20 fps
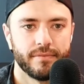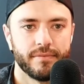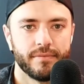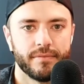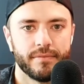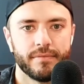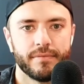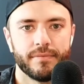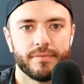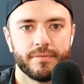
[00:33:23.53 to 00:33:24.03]

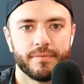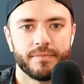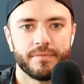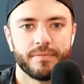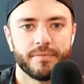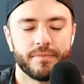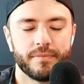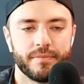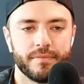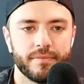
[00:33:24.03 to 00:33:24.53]

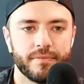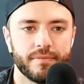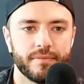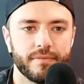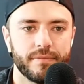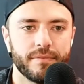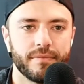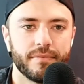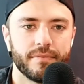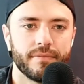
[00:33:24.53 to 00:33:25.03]

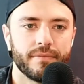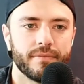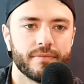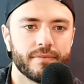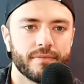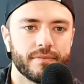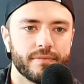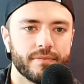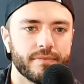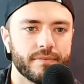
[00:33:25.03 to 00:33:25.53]

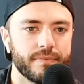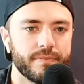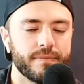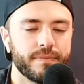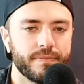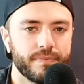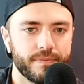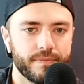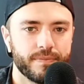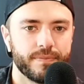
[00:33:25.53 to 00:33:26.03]

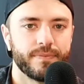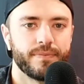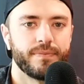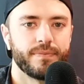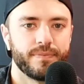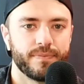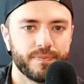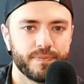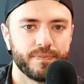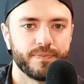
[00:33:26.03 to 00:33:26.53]

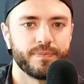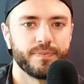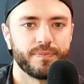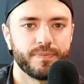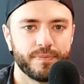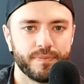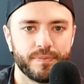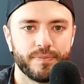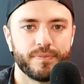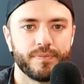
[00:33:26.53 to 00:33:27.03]

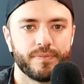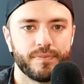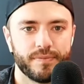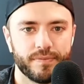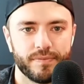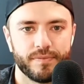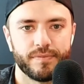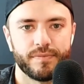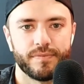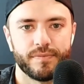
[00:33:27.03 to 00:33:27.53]

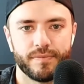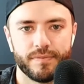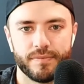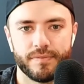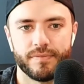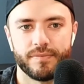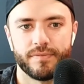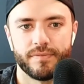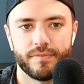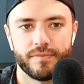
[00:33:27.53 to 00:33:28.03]

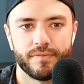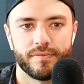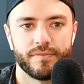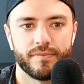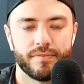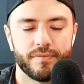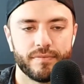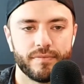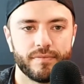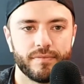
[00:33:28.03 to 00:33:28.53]

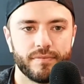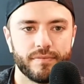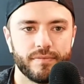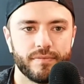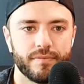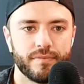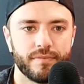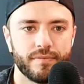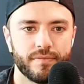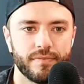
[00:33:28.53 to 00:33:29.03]

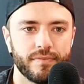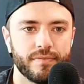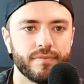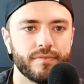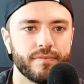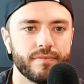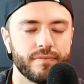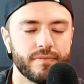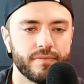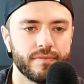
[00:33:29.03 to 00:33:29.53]

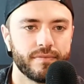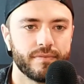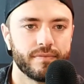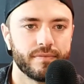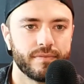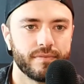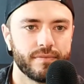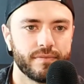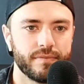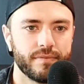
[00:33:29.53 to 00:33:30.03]

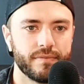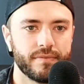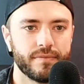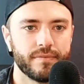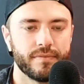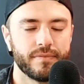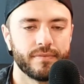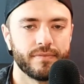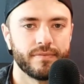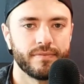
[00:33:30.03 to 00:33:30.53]

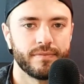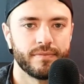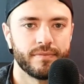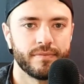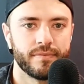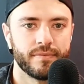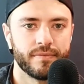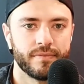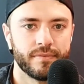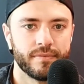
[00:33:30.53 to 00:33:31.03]

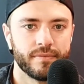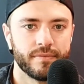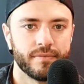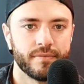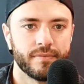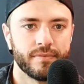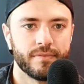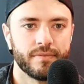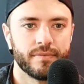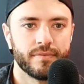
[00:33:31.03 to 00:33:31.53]

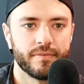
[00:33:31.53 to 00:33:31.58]
[no speech]